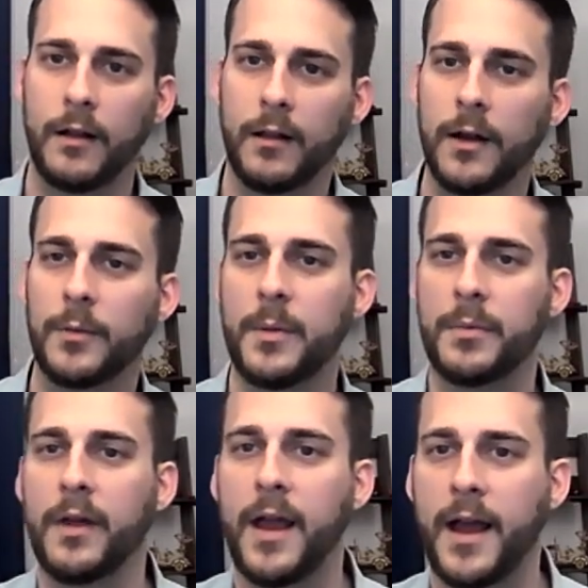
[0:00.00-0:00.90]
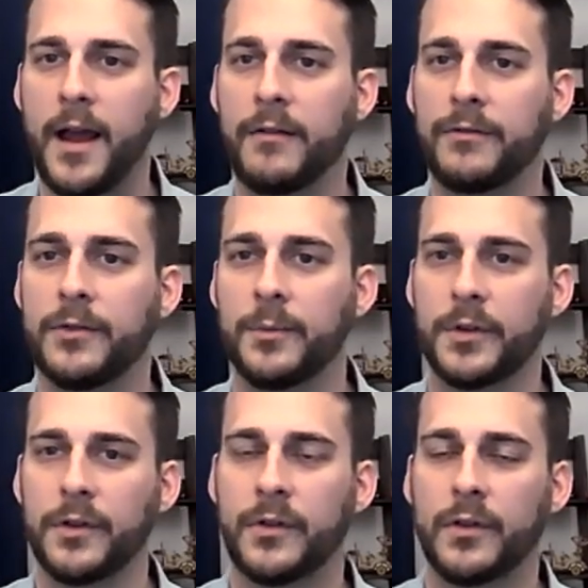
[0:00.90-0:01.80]
a lot of people have some
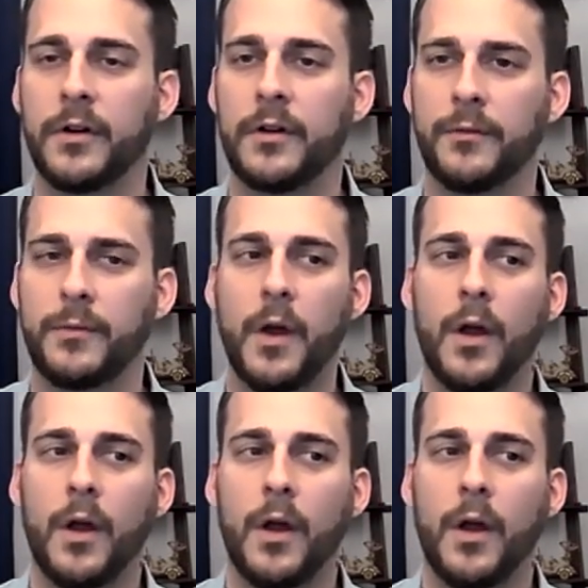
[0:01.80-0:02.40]
concern of,